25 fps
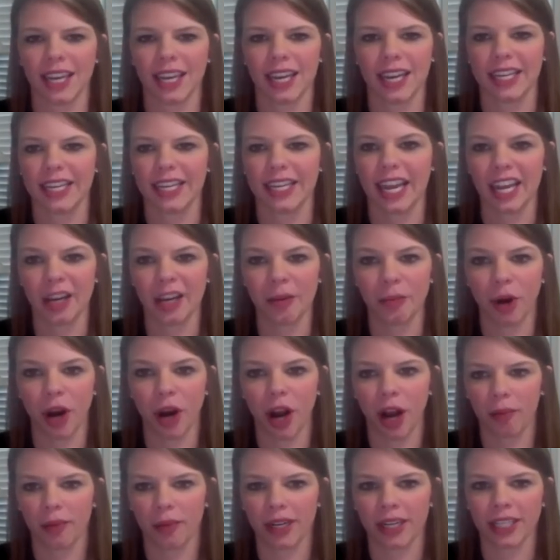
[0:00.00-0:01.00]
gained
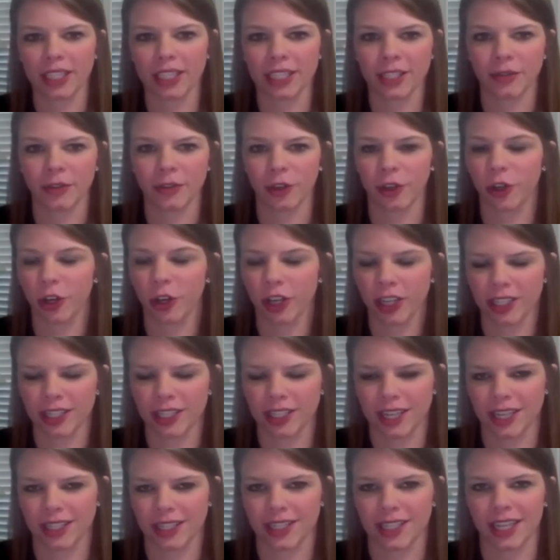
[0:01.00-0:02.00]
prominence for
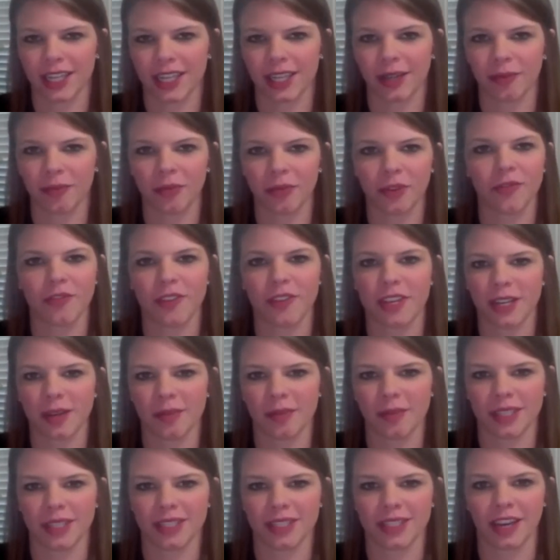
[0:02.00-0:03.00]
criticizing the
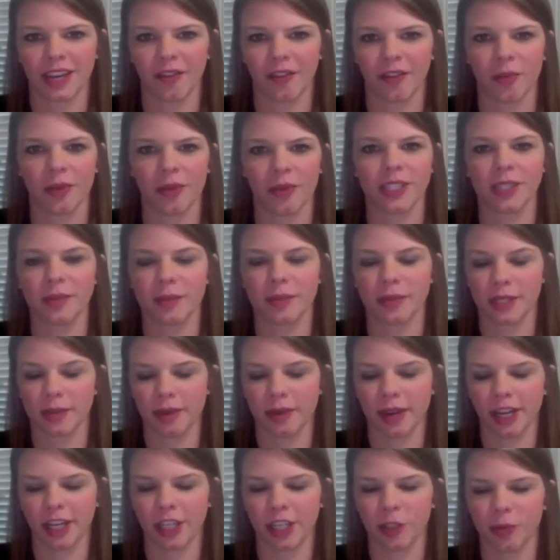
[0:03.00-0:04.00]
Vietnamese government's
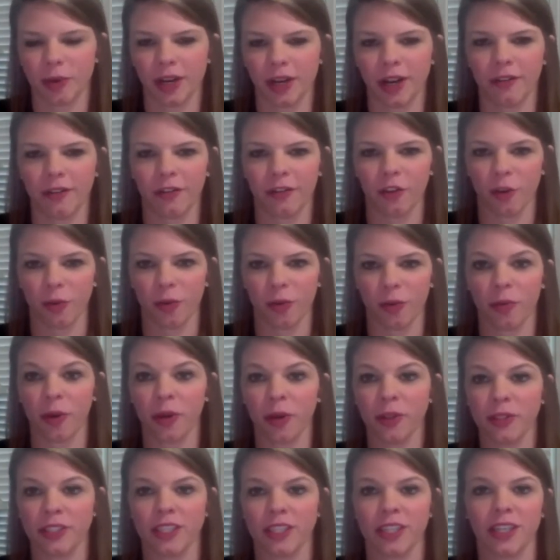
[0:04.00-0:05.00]
mismanagement of the
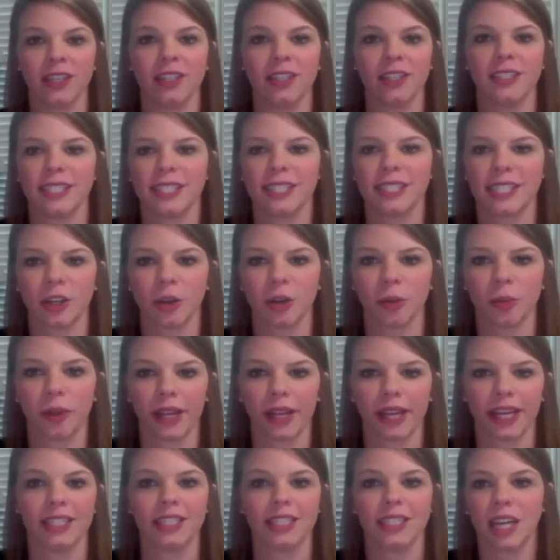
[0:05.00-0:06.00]
Formosa steel
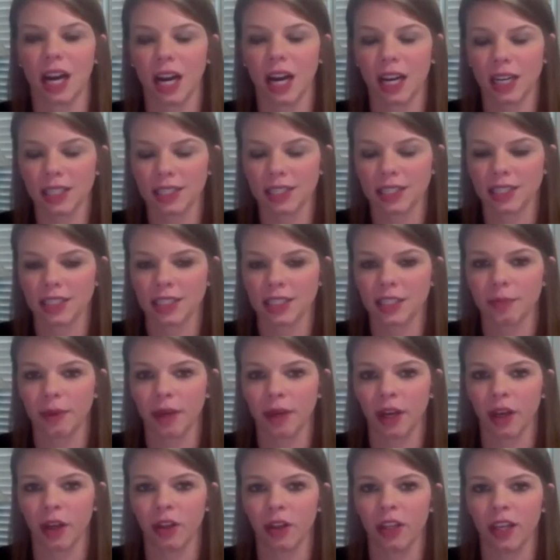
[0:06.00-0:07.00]
plant toxic
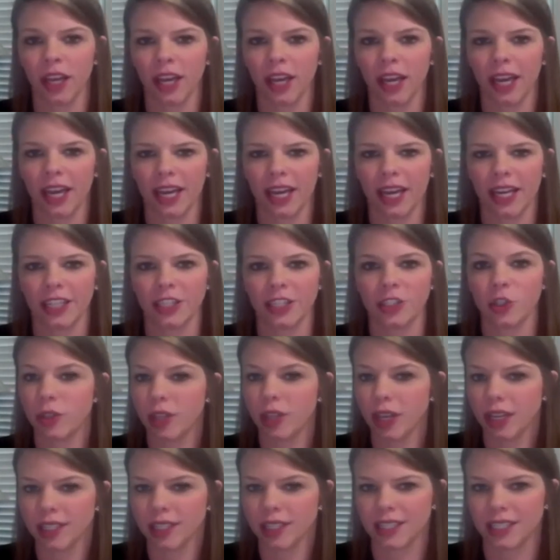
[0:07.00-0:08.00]
spill in
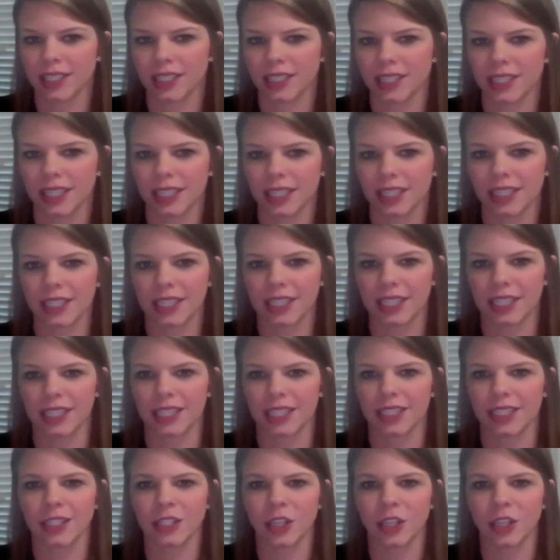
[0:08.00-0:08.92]
2016.